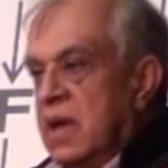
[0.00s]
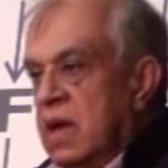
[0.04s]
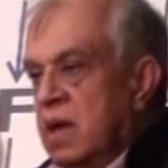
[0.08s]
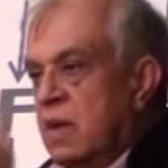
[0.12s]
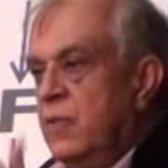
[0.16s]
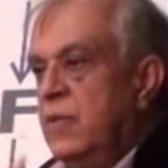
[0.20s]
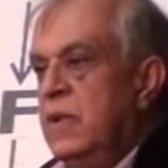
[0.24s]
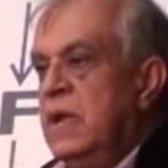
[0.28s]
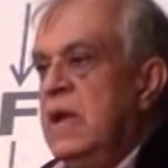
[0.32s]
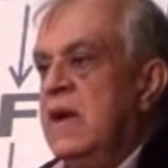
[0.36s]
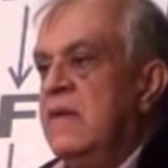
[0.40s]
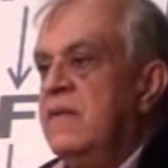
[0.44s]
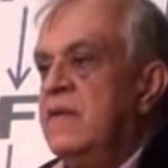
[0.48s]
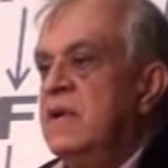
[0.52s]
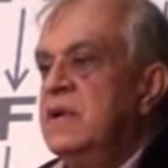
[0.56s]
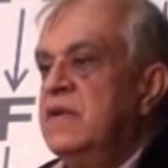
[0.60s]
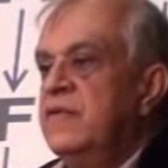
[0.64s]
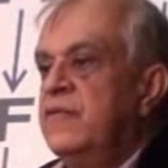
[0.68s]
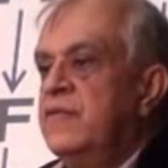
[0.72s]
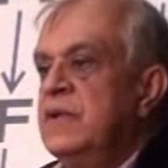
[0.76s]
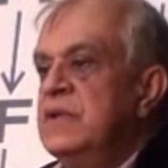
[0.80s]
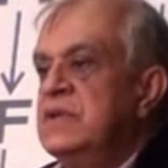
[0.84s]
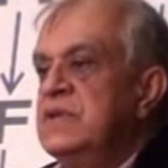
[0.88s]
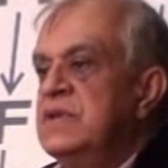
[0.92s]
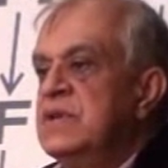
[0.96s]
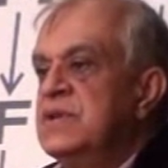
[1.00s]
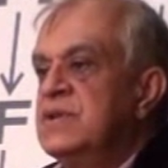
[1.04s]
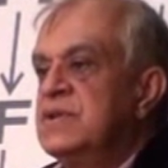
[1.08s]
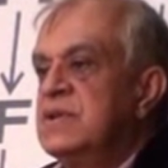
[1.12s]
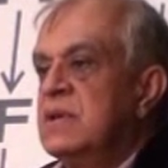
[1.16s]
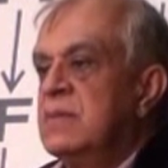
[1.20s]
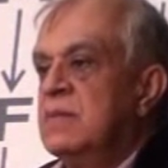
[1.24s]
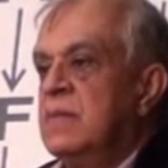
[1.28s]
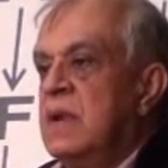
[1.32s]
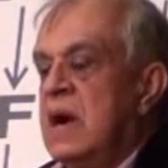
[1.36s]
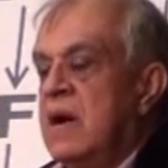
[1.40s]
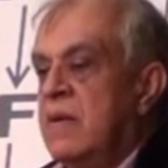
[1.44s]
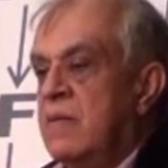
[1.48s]
And we have a different
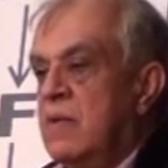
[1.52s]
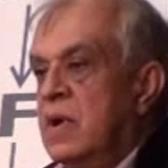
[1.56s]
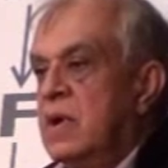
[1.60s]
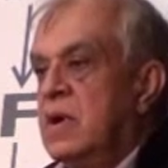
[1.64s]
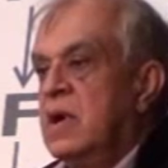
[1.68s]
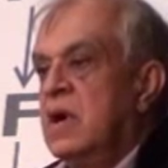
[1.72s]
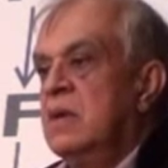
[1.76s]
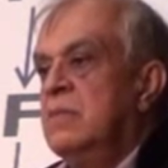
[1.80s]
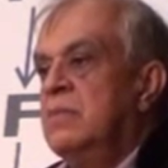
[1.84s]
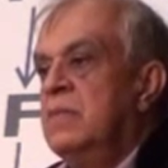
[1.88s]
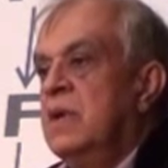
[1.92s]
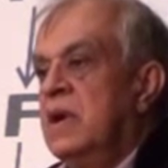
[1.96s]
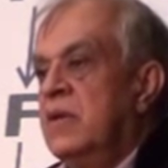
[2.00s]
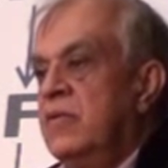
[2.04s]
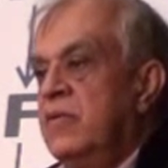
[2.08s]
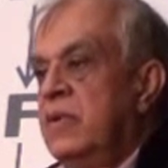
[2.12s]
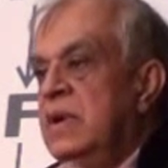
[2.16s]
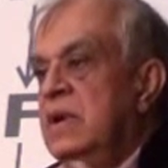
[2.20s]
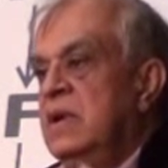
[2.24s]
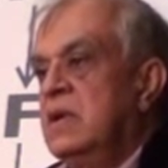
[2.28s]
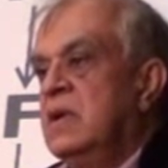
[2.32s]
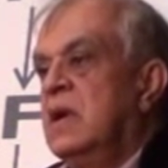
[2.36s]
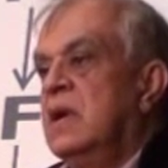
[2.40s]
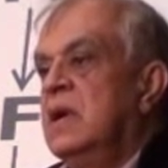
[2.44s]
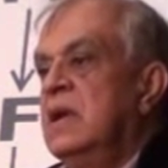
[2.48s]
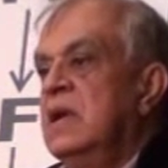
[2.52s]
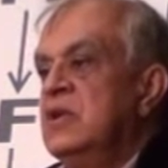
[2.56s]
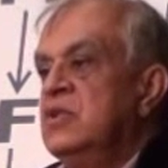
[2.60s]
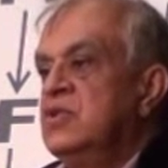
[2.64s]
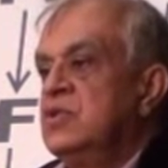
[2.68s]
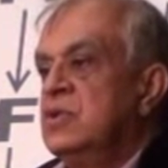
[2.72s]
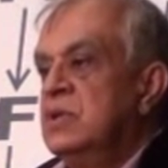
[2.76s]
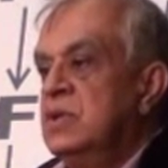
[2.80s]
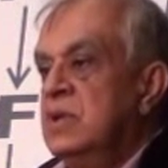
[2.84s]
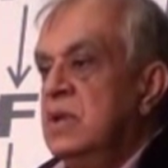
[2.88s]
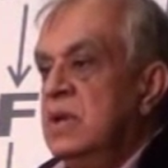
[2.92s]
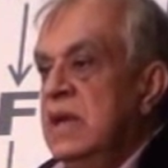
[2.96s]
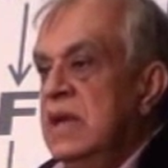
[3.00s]
system, our karma,
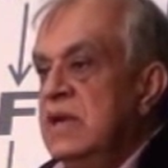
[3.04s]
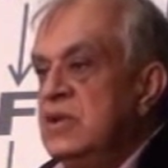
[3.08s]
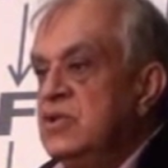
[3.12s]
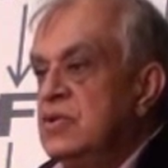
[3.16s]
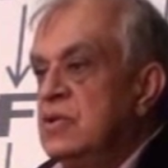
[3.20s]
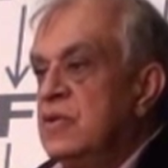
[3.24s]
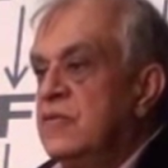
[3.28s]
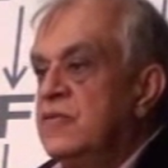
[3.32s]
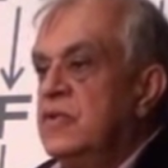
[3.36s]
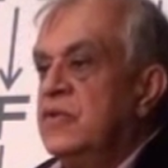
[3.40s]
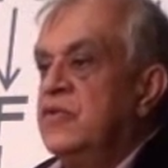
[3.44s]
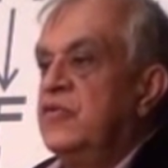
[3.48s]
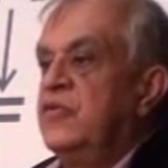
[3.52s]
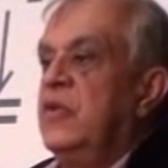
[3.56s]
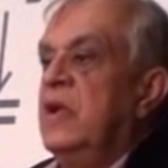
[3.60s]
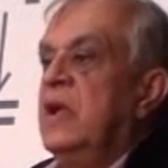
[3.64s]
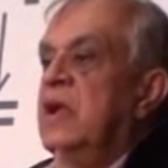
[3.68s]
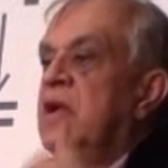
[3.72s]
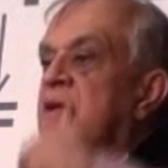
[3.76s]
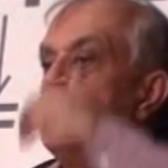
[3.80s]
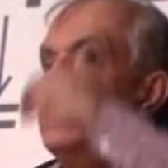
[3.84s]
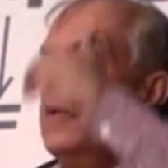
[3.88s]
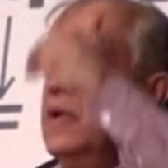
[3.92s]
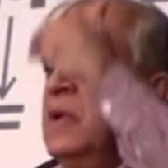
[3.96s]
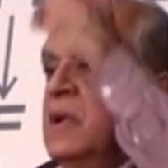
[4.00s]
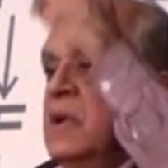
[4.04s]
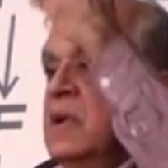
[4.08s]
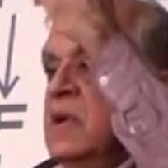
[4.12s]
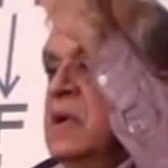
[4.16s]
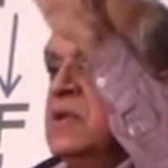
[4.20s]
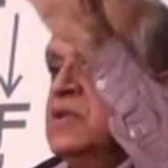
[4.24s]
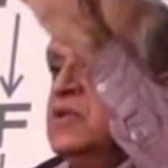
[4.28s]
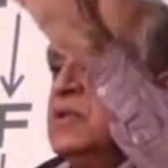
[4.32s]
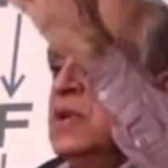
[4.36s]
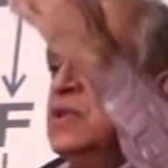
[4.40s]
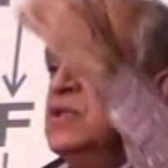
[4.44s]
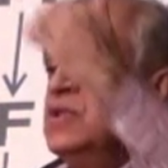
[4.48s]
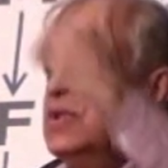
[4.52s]
reincarnation, the nature of the self,
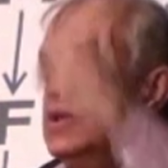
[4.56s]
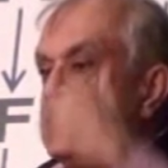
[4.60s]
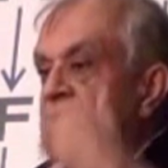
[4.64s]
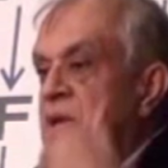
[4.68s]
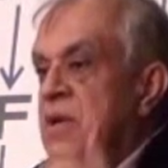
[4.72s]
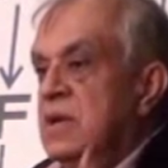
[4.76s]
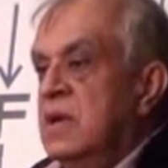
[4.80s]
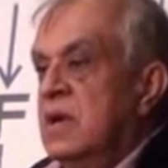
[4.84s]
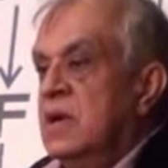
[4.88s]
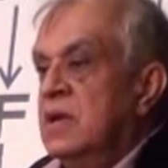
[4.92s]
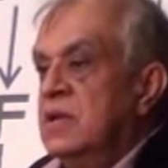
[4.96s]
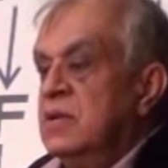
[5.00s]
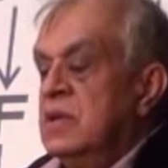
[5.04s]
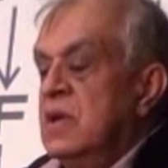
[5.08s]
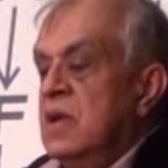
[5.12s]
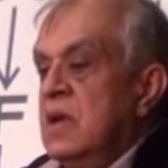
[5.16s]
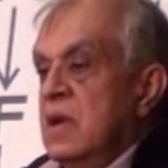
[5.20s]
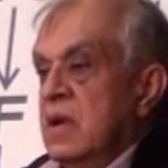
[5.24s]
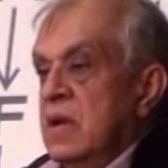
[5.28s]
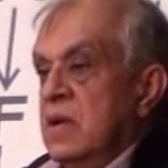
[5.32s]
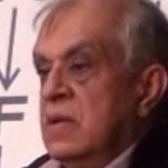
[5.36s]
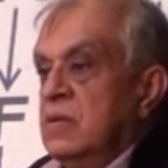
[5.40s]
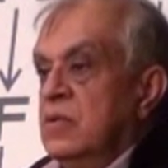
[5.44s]
Satchitanand.